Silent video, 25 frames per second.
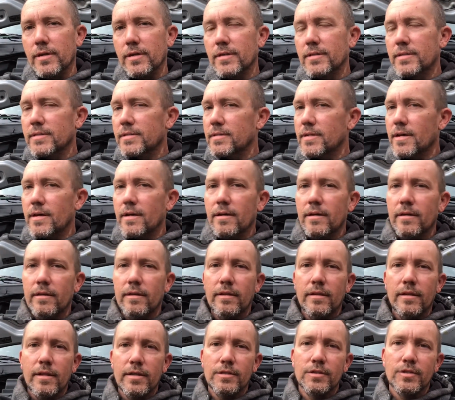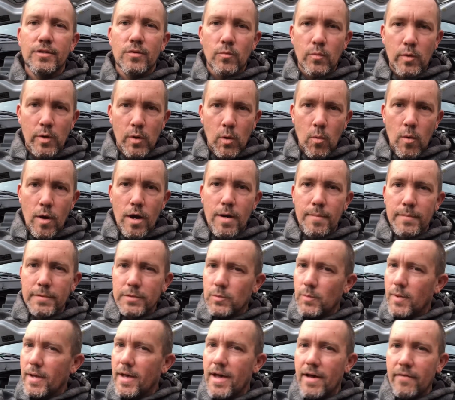It's not, that's the requirements.
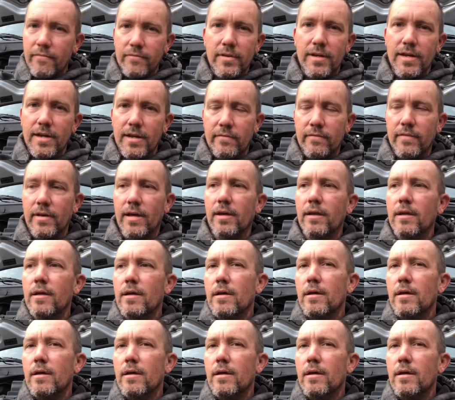You have to have that.